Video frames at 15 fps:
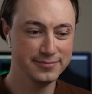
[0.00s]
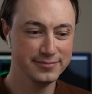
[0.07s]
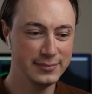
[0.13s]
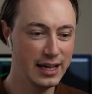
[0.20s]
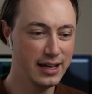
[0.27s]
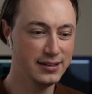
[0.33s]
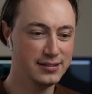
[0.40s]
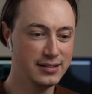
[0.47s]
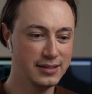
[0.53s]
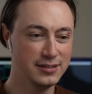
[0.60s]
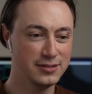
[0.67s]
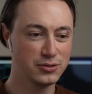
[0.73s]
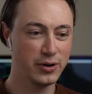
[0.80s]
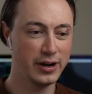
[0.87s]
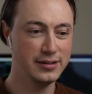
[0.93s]
Yeah,
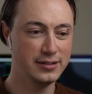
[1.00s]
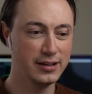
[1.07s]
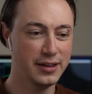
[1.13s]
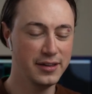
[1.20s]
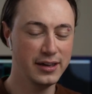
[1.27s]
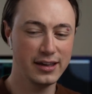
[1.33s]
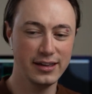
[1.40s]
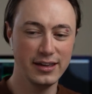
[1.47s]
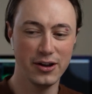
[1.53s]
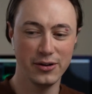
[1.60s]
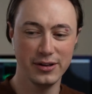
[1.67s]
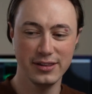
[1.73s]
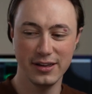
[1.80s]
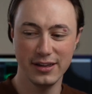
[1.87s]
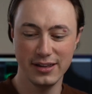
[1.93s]
it's crazy. I think,
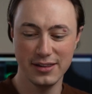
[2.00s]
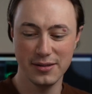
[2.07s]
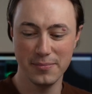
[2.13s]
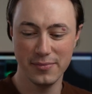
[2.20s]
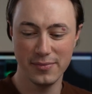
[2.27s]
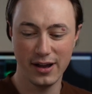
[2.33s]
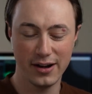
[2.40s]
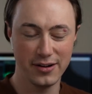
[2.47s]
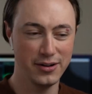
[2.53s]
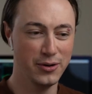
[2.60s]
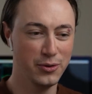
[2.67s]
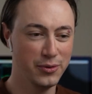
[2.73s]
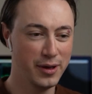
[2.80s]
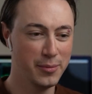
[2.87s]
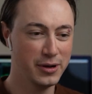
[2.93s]
in the I don't
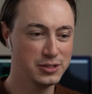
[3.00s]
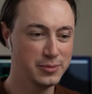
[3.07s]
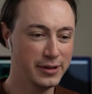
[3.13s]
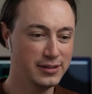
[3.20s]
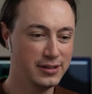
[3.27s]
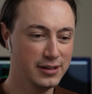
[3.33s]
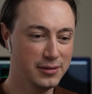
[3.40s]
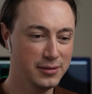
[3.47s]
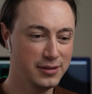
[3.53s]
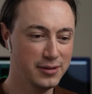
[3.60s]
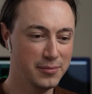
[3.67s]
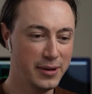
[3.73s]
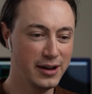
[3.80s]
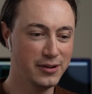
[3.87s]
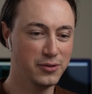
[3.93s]
know all that much about
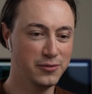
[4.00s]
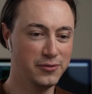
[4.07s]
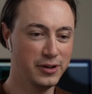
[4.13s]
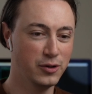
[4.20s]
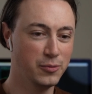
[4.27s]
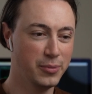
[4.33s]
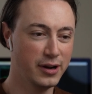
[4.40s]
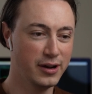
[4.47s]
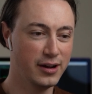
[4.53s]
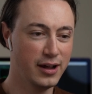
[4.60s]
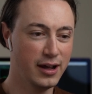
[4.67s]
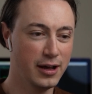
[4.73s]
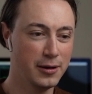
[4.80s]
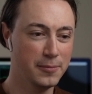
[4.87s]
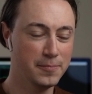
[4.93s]
the medical field, but
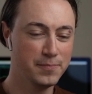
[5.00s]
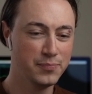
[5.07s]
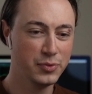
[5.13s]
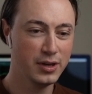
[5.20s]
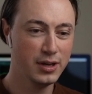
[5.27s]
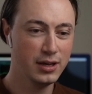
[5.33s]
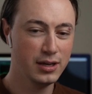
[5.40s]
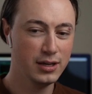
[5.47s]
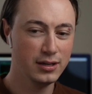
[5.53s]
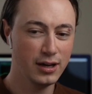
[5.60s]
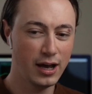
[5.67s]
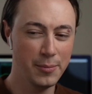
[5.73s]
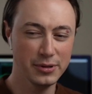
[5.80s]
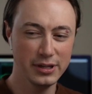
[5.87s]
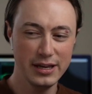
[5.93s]
I
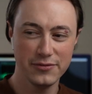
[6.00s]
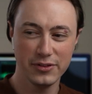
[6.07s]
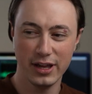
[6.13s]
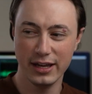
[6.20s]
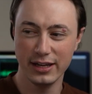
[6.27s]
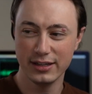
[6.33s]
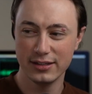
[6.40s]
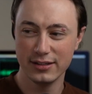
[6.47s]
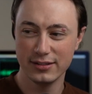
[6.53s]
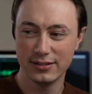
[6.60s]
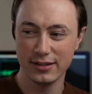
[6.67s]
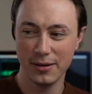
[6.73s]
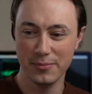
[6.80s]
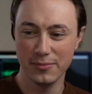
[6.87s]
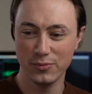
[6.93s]
believe I
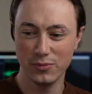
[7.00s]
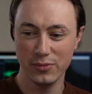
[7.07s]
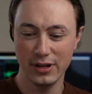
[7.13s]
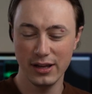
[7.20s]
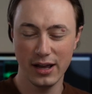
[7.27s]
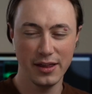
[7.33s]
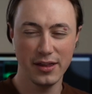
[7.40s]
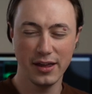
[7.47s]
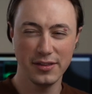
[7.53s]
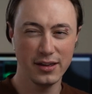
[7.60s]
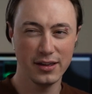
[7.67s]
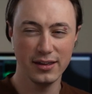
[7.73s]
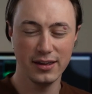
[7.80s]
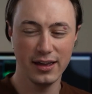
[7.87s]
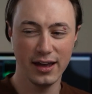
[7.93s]
don't
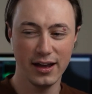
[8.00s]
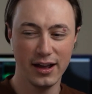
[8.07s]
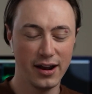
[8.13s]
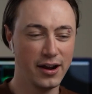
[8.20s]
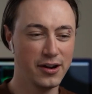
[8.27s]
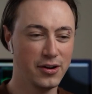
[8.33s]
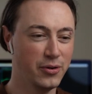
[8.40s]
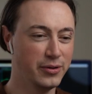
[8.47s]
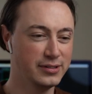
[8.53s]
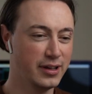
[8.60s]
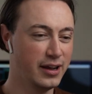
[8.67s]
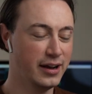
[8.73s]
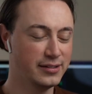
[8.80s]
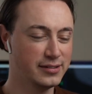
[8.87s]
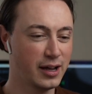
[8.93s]
know
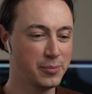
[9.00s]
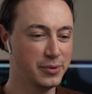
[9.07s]
an exact